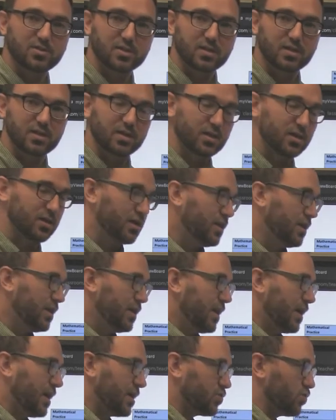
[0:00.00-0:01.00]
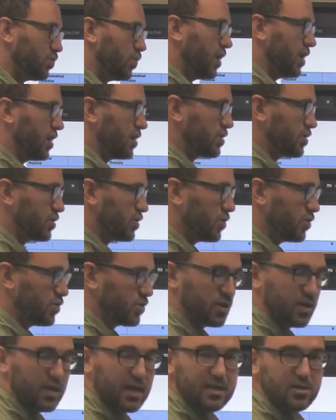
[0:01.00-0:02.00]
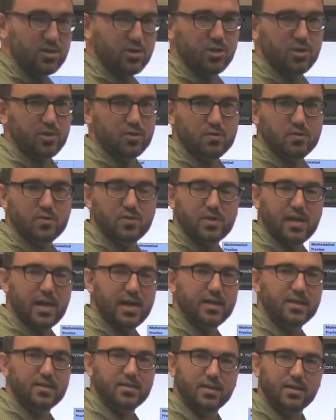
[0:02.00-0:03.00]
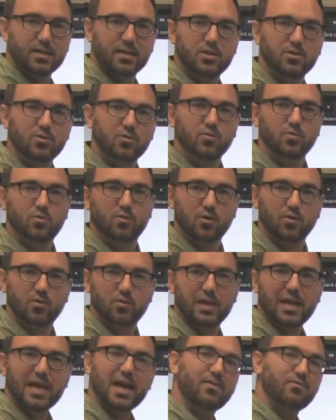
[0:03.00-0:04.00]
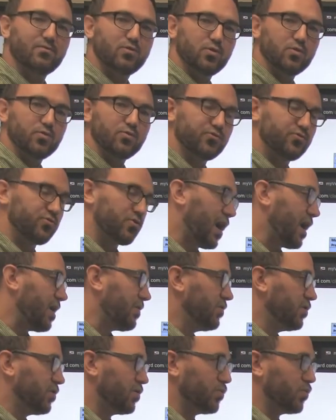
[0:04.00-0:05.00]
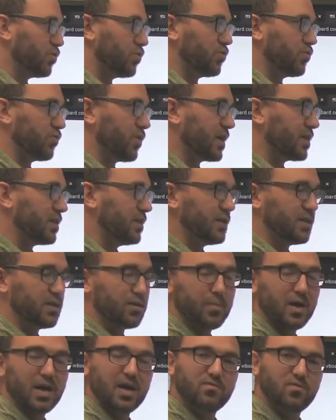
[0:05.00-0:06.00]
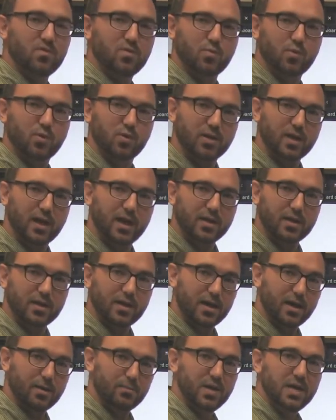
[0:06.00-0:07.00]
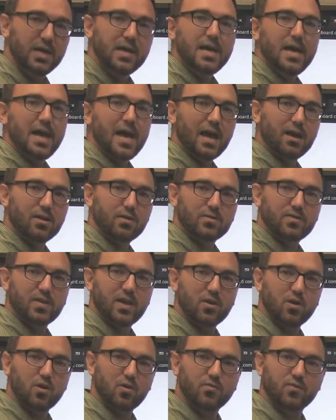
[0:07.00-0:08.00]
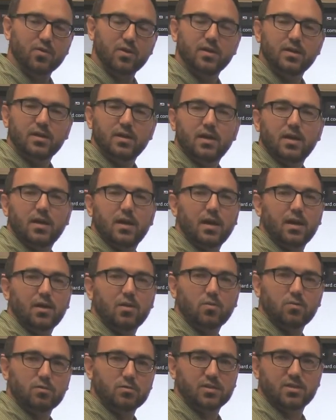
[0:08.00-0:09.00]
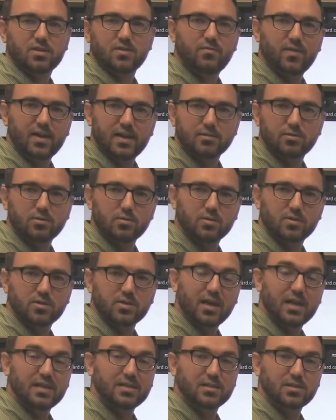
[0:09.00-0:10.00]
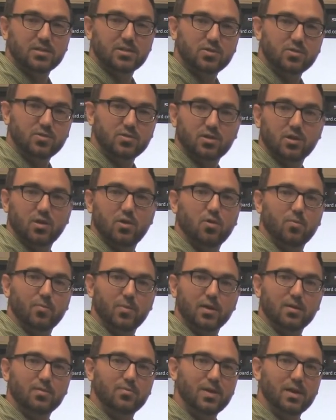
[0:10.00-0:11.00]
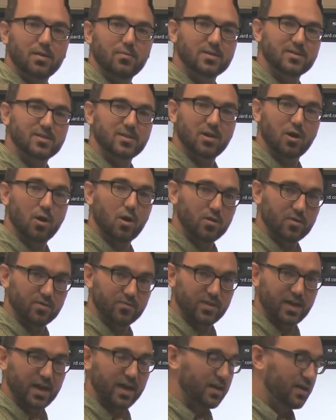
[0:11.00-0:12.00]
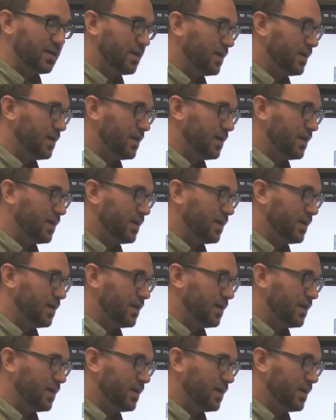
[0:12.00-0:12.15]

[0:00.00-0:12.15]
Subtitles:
in here as well. So slideshows, anything that you currently have on Google Drive, you can pull directly into myviewboard.com, annotate over it, or just advance through the slides, and the students at home are going to be able to see all of that.